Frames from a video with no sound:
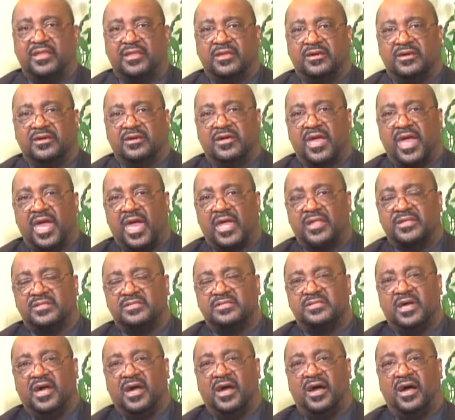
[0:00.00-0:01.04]
look
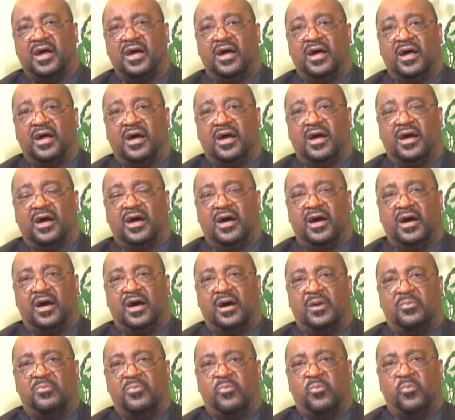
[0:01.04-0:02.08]
at
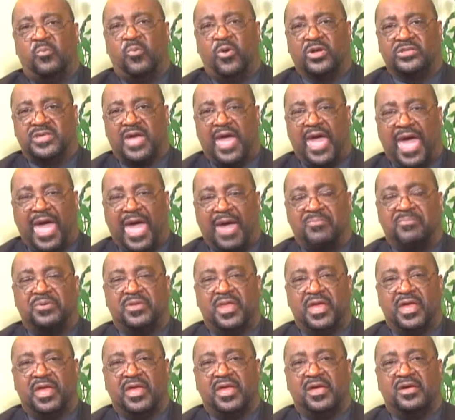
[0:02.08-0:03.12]
what's
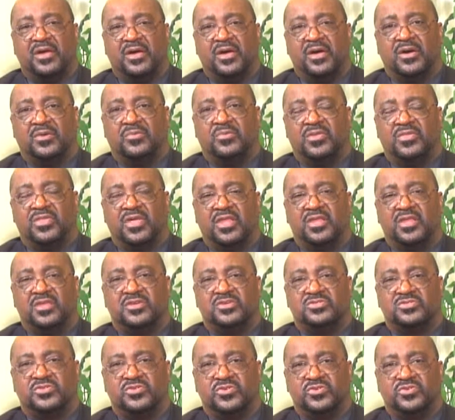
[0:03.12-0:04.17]
happening within the
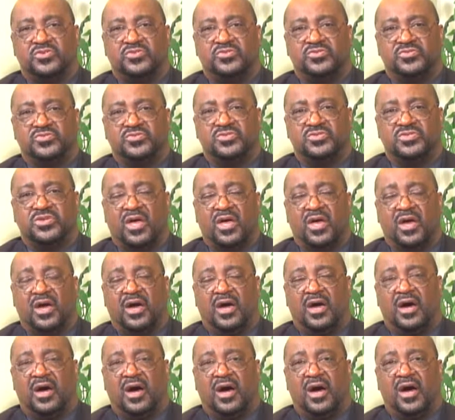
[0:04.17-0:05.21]
schools
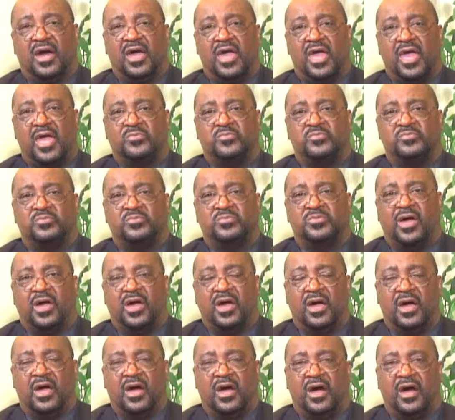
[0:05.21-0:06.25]
and
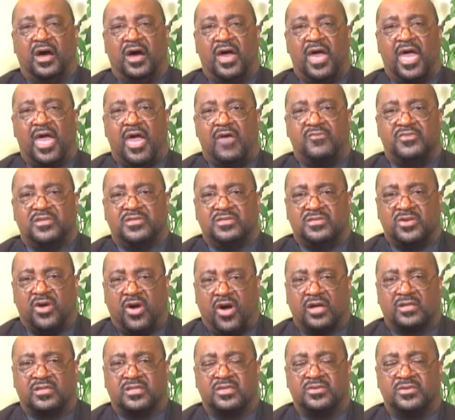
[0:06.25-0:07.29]
have you
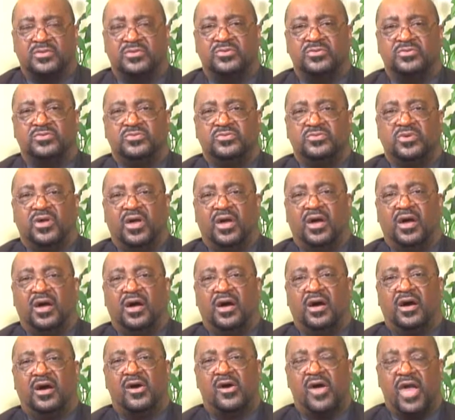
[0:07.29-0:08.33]
talk to,
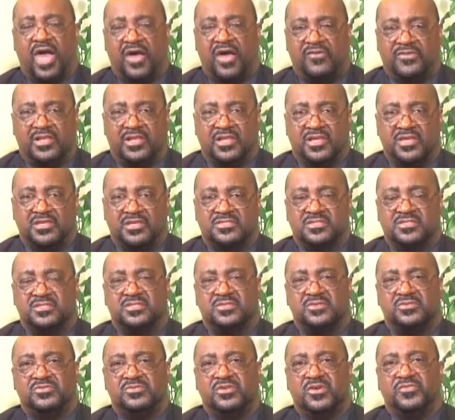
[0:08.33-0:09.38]
have you listen
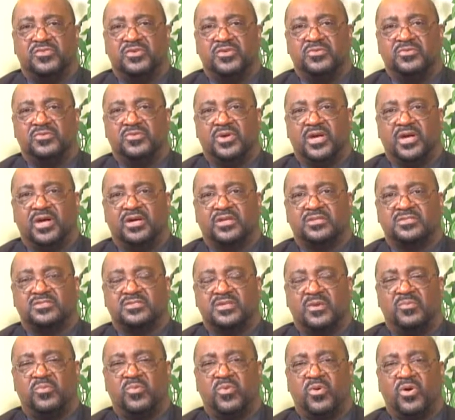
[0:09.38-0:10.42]
to, if you will,
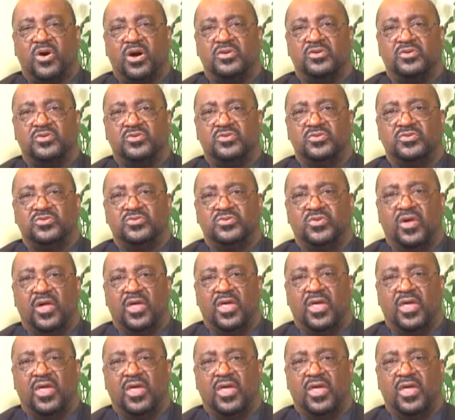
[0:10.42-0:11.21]
someone who